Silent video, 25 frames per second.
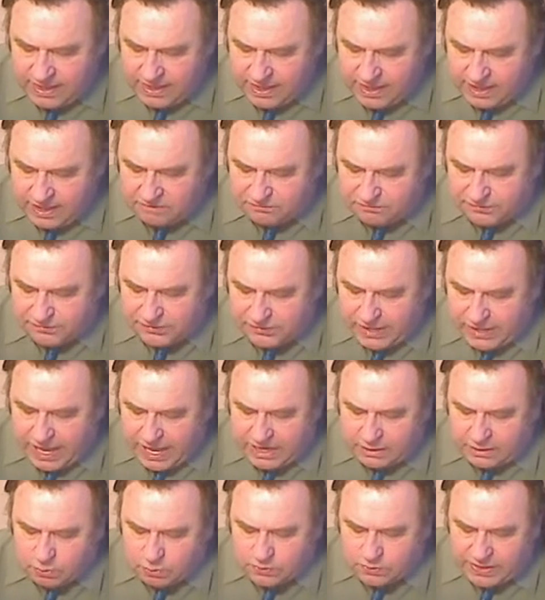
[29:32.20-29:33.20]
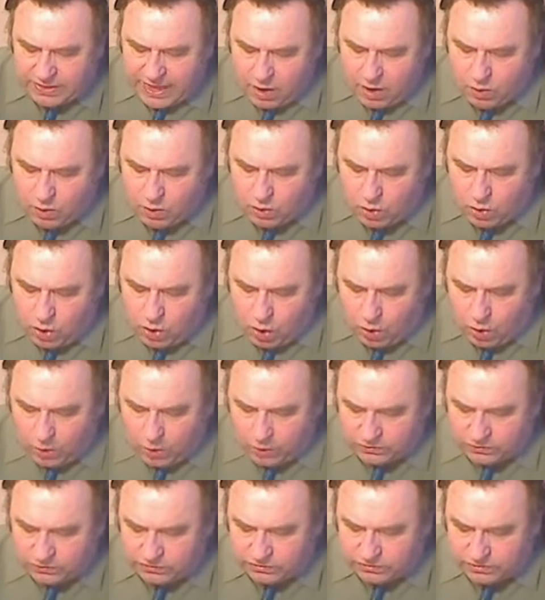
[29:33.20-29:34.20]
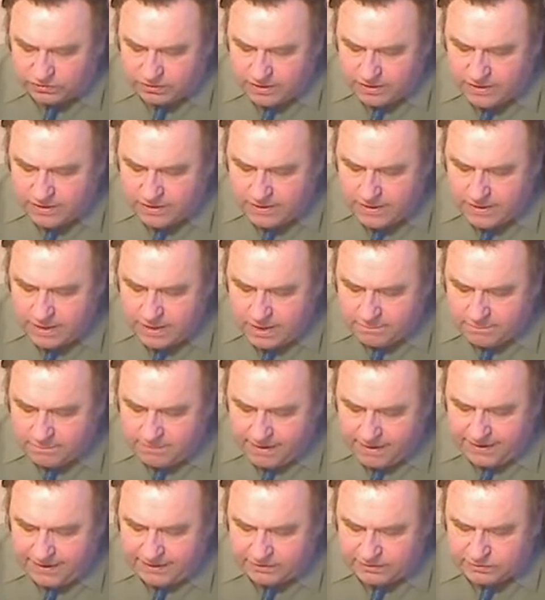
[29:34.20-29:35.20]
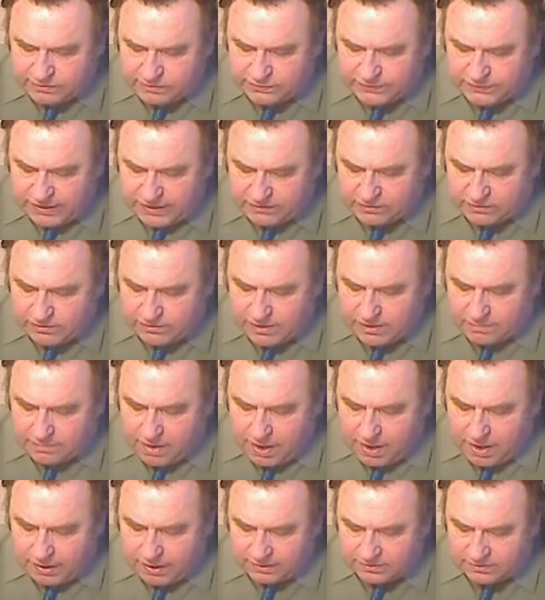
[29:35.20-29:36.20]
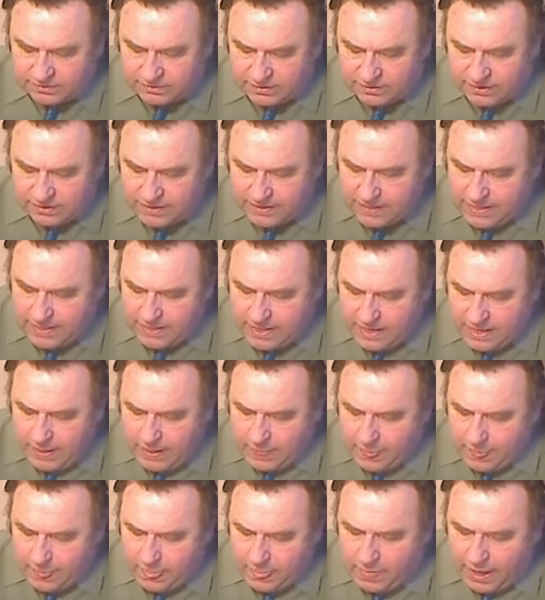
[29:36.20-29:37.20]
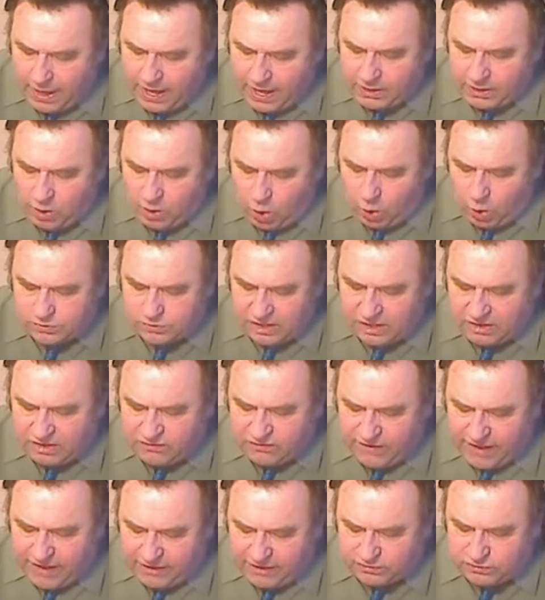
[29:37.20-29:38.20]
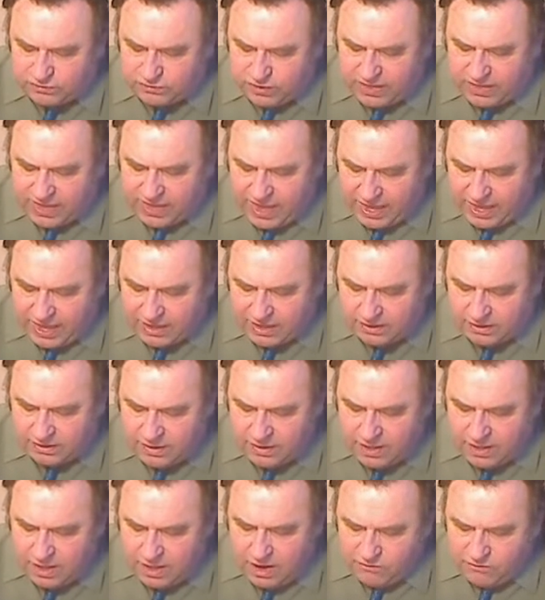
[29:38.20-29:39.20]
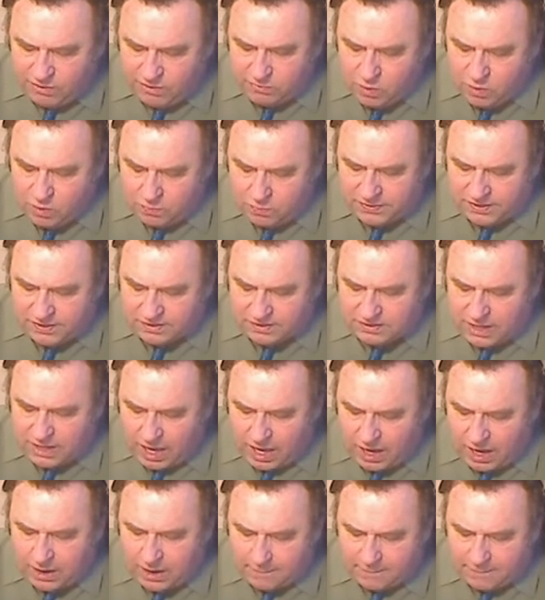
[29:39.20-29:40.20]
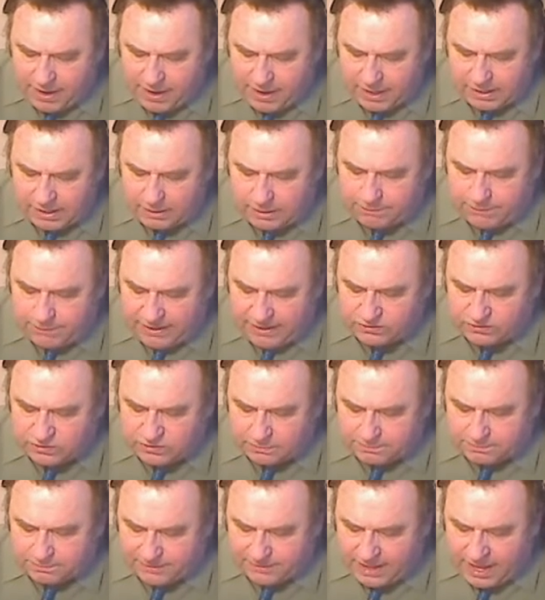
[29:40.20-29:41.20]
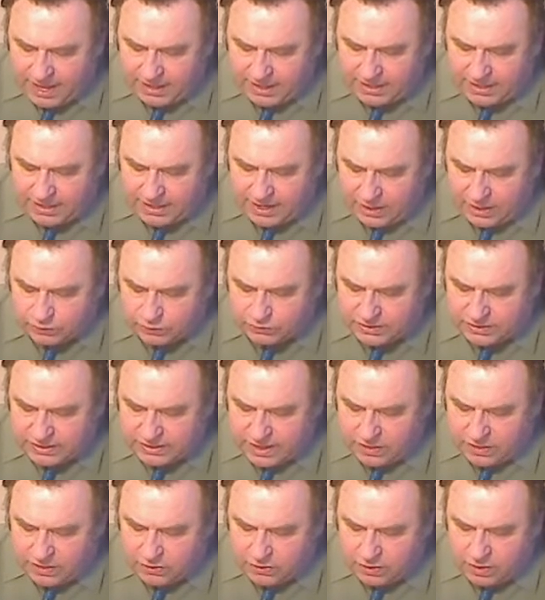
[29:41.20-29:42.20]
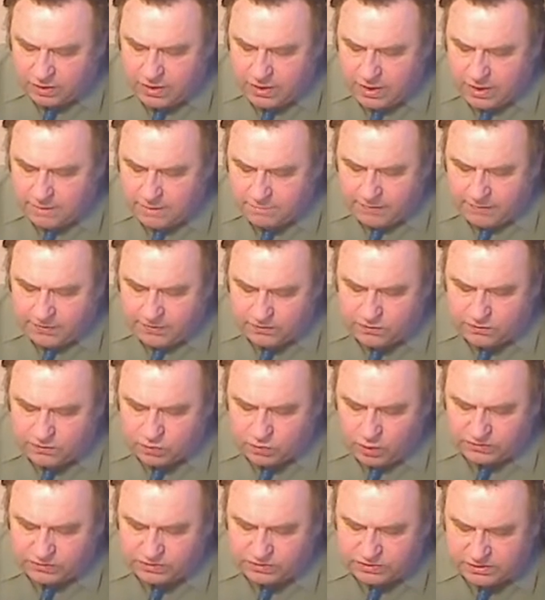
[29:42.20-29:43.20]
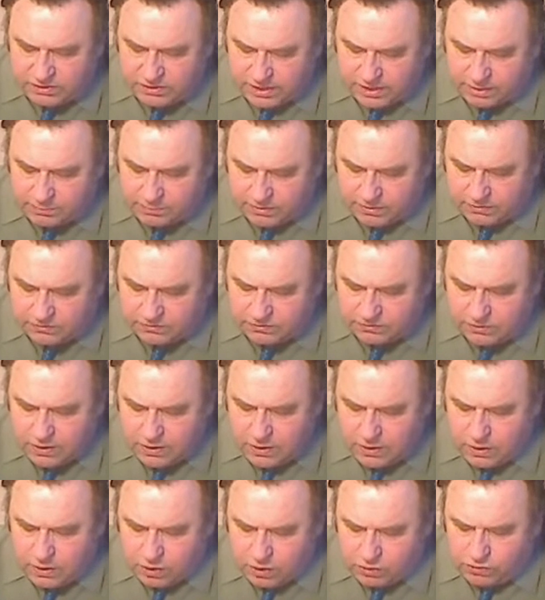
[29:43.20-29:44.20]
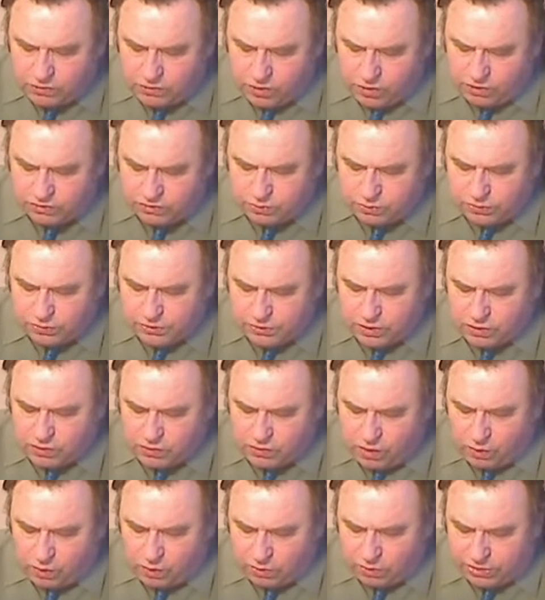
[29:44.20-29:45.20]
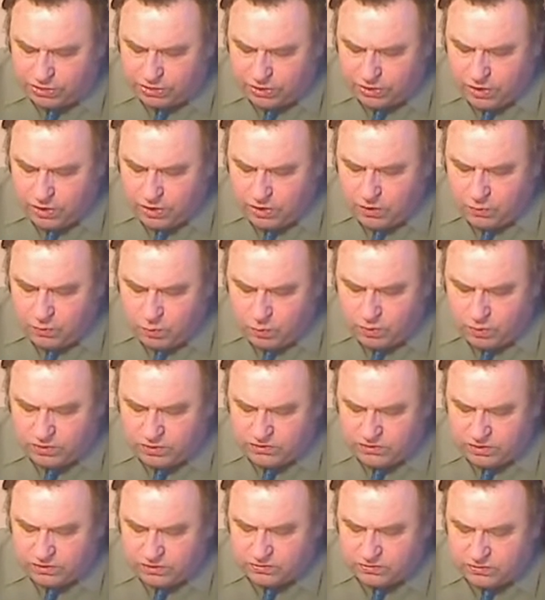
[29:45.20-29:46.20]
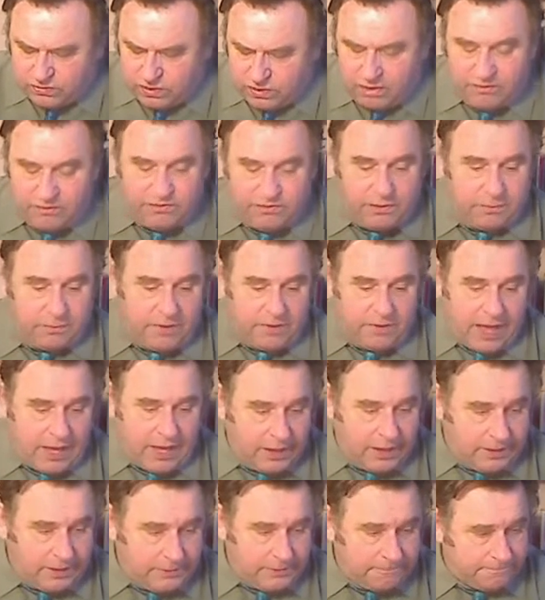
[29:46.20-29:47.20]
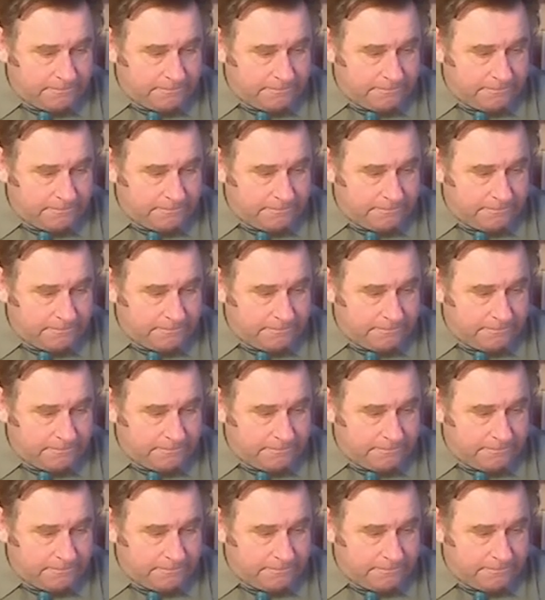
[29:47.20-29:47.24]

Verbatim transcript: inflated without cause by his fleshly mind, not holding fast to the head, from whom the entire body, being supplied and held together by the joints and ligaments, grows with the growth which is from God.